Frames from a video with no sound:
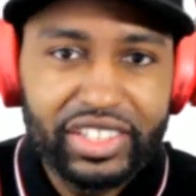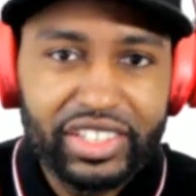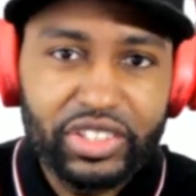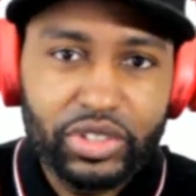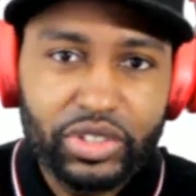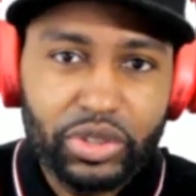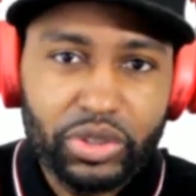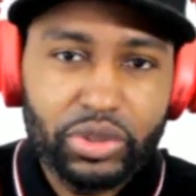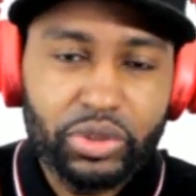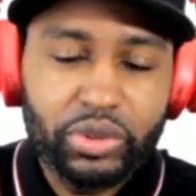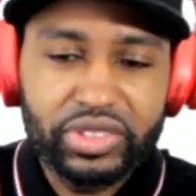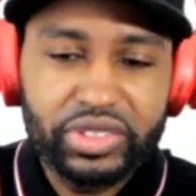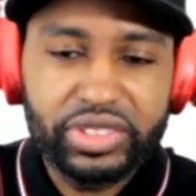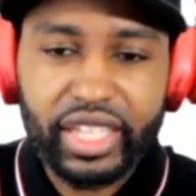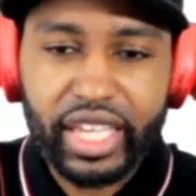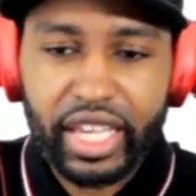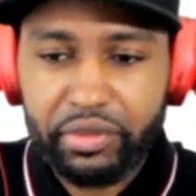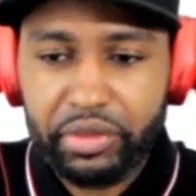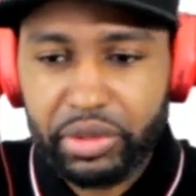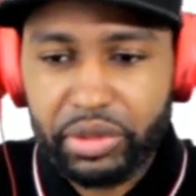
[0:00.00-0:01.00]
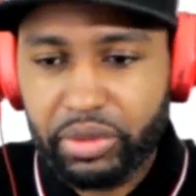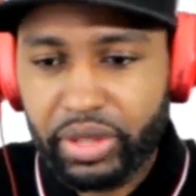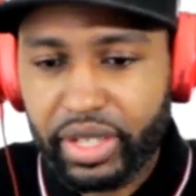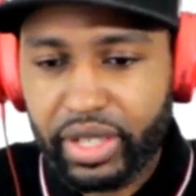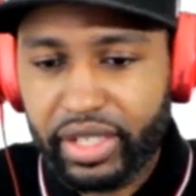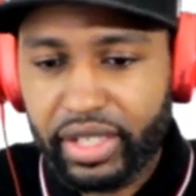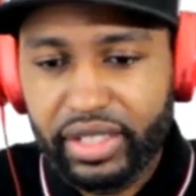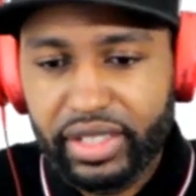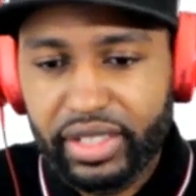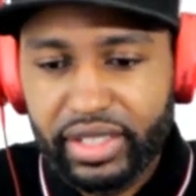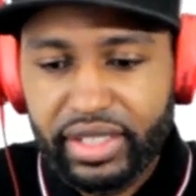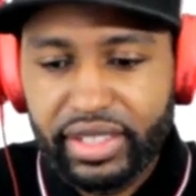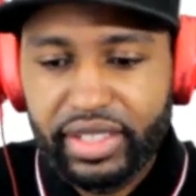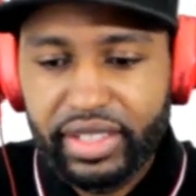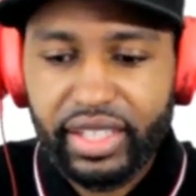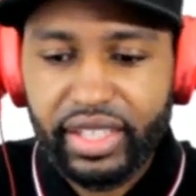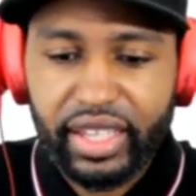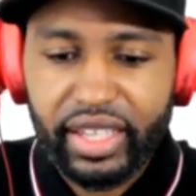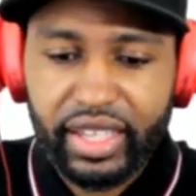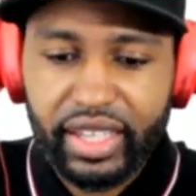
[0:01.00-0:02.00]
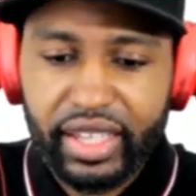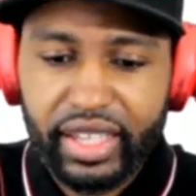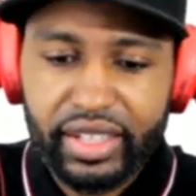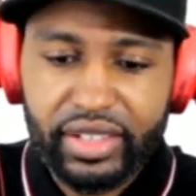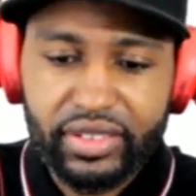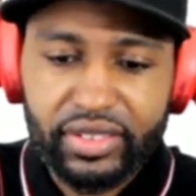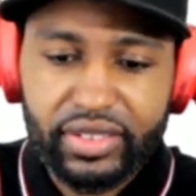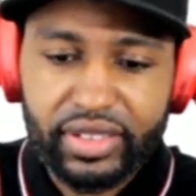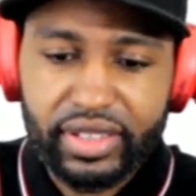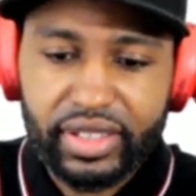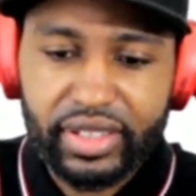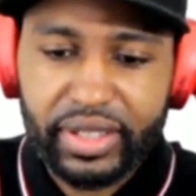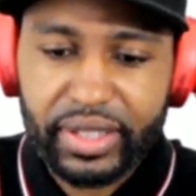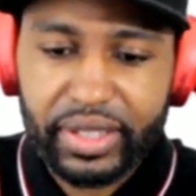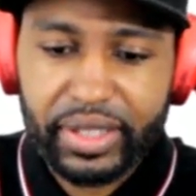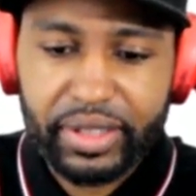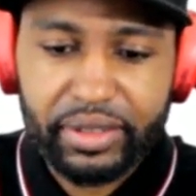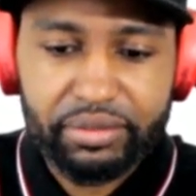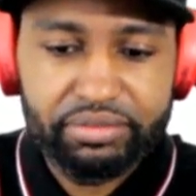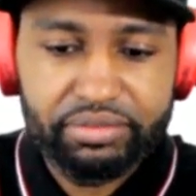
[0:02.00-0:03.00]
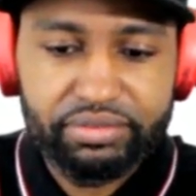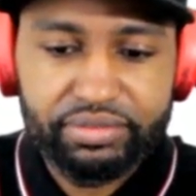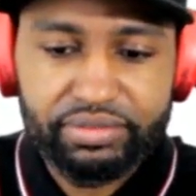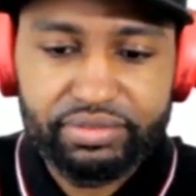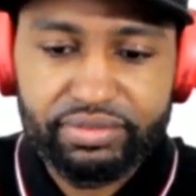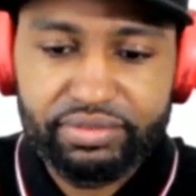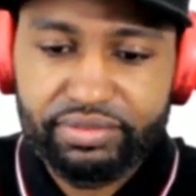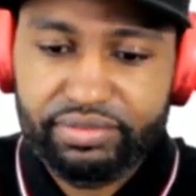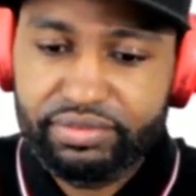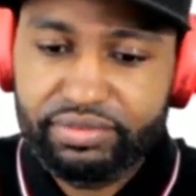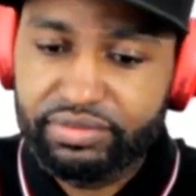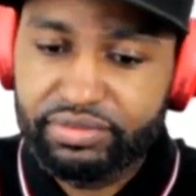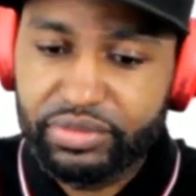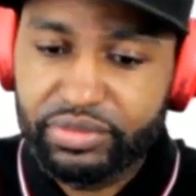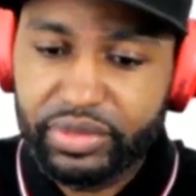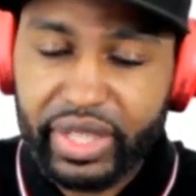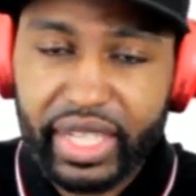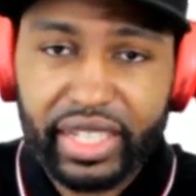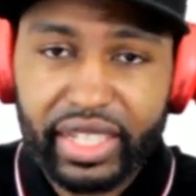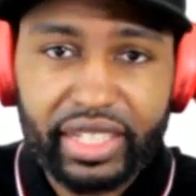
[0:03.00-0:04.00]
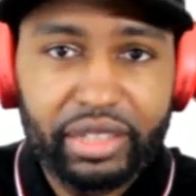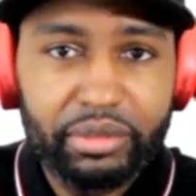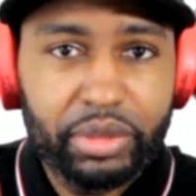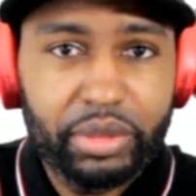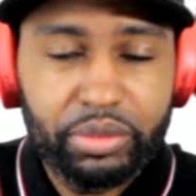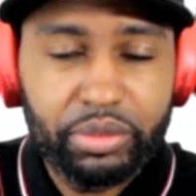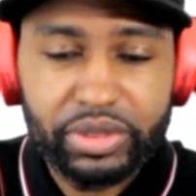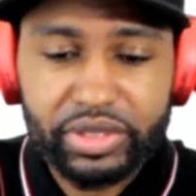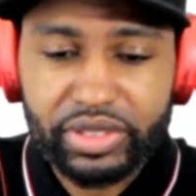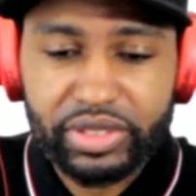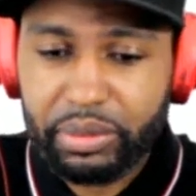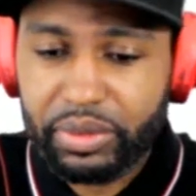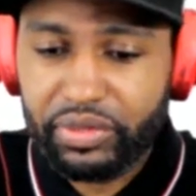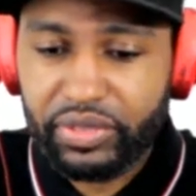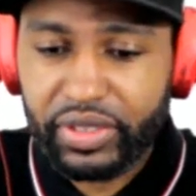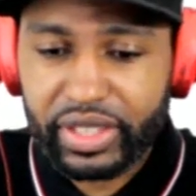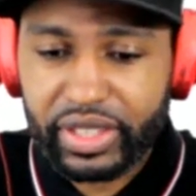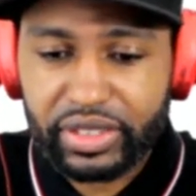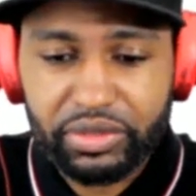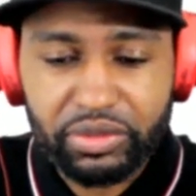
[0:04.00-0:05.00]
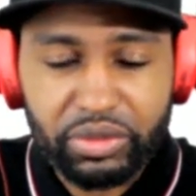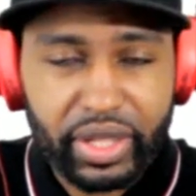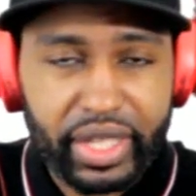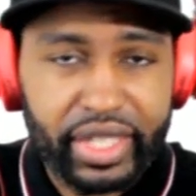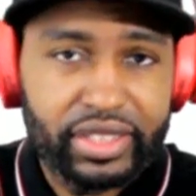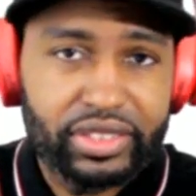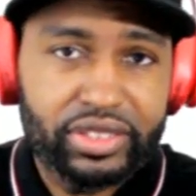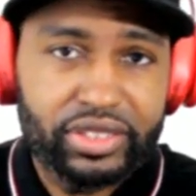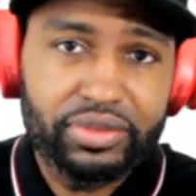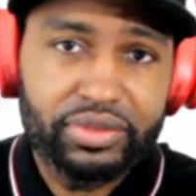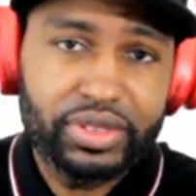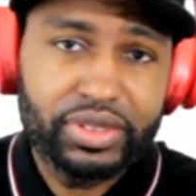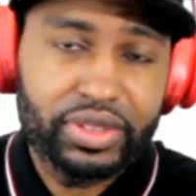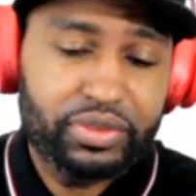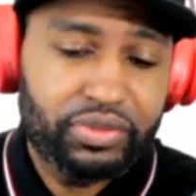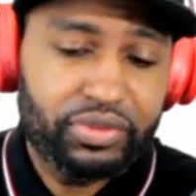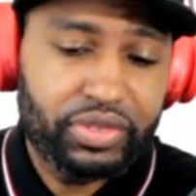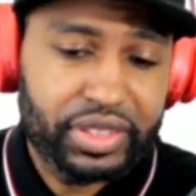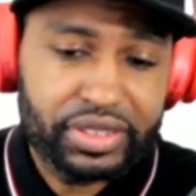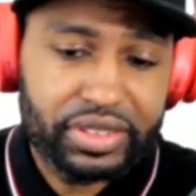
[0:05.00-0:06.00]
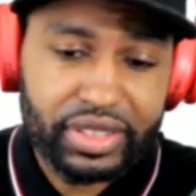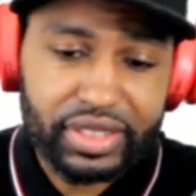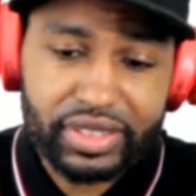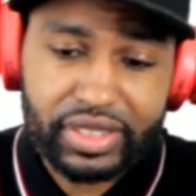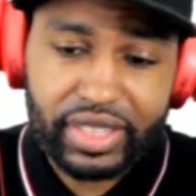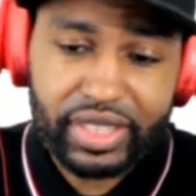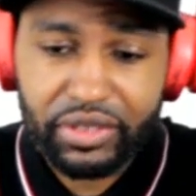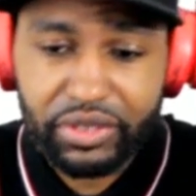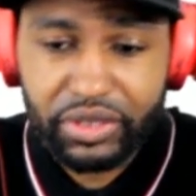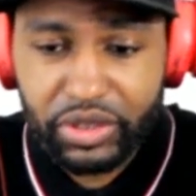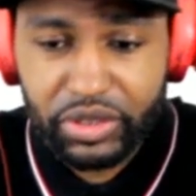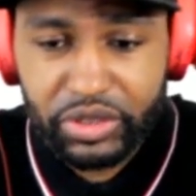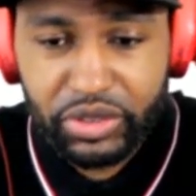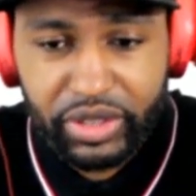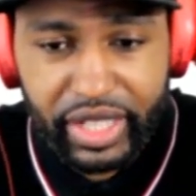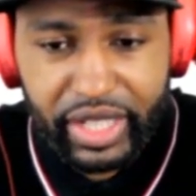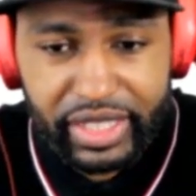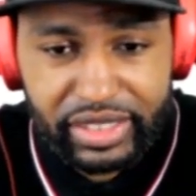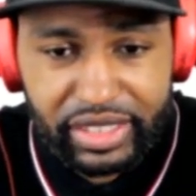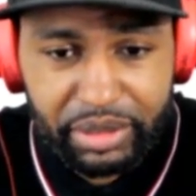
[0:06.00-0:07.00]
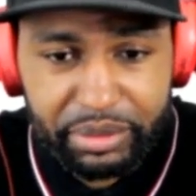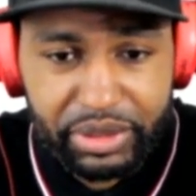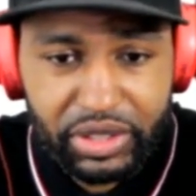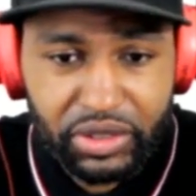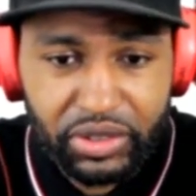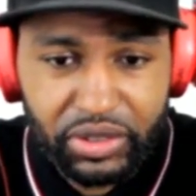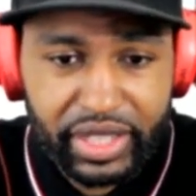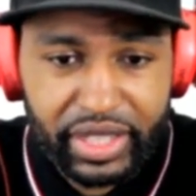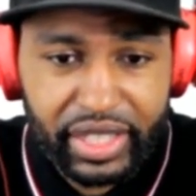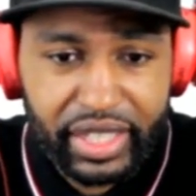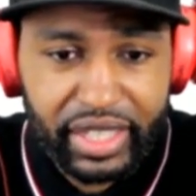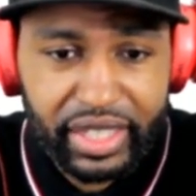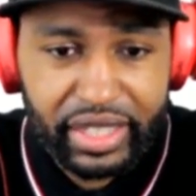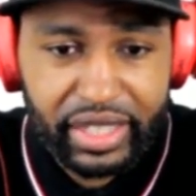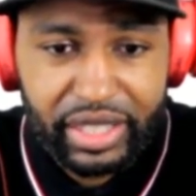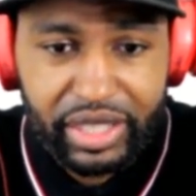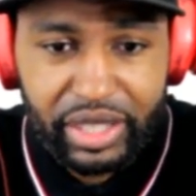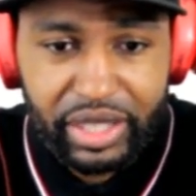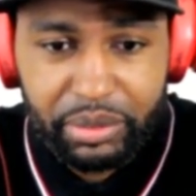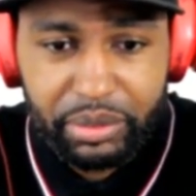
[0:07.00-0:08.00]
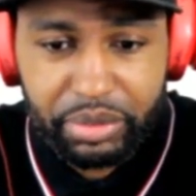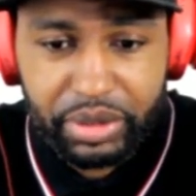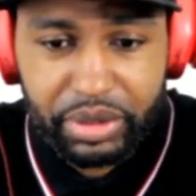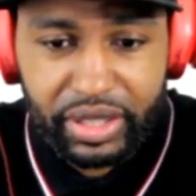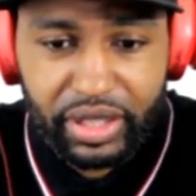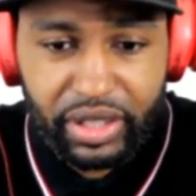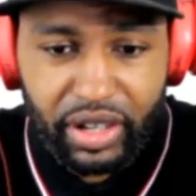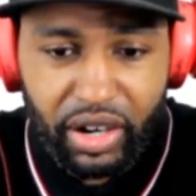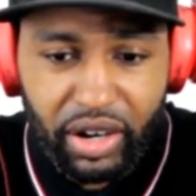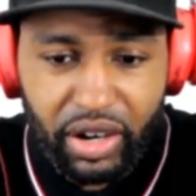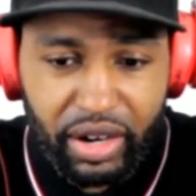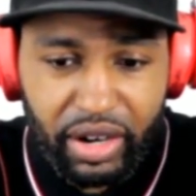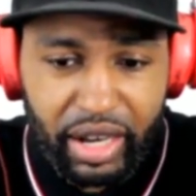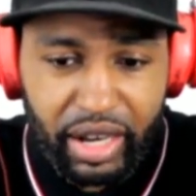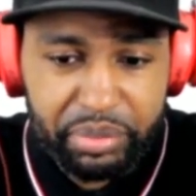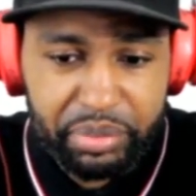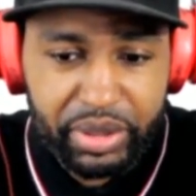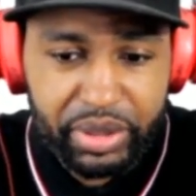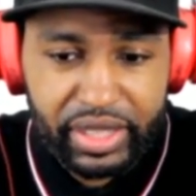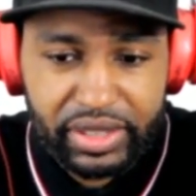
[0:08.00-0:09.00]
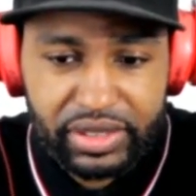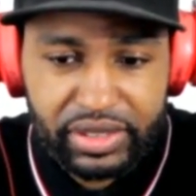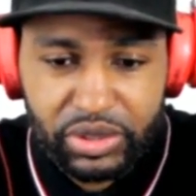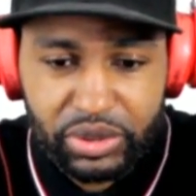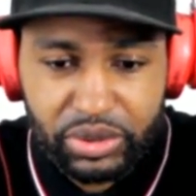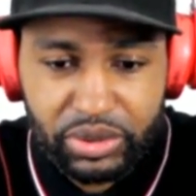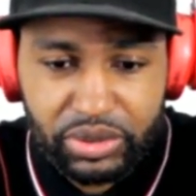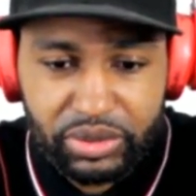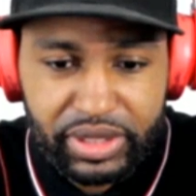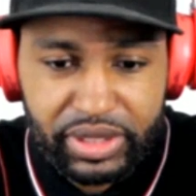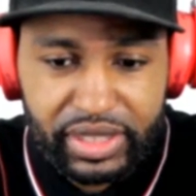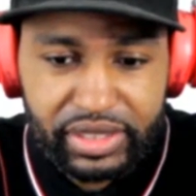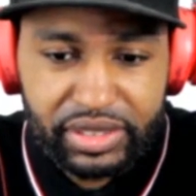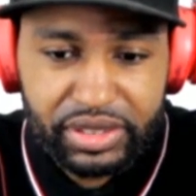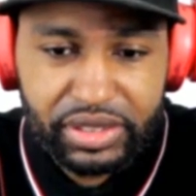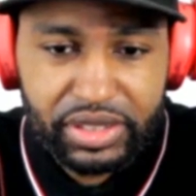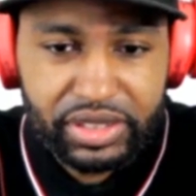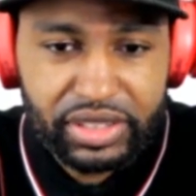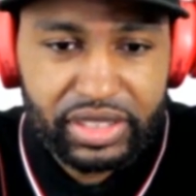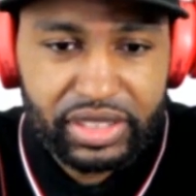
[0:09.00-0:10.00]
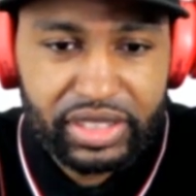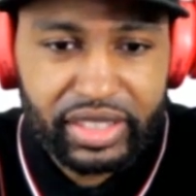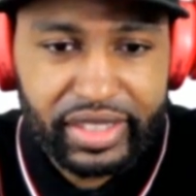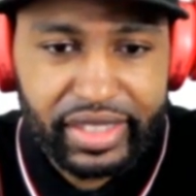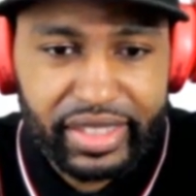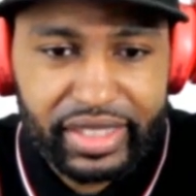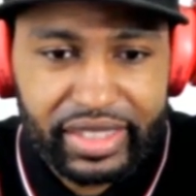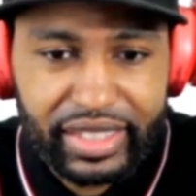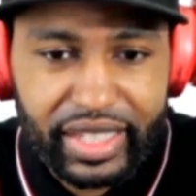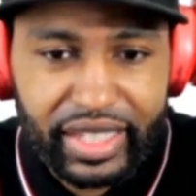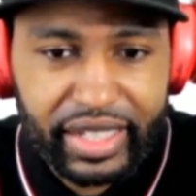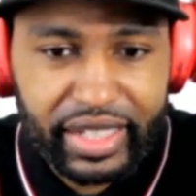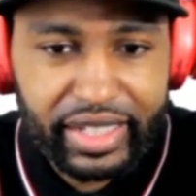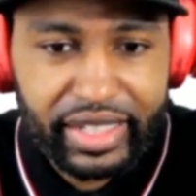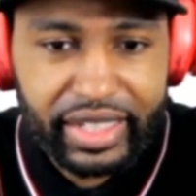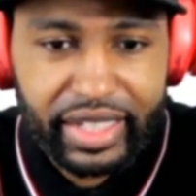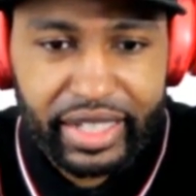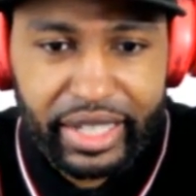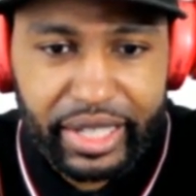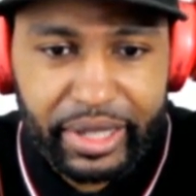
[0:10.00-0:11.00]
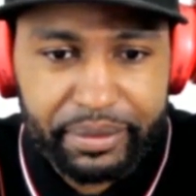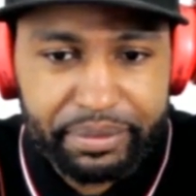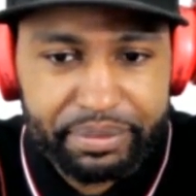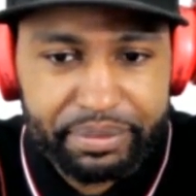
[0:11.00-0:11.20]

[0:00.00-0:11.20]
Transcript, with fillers: Google is everywhere, and um, we got to come up with some effective way to to fix this. I don't know. You guys, let me know again. But RIP to CCN.com.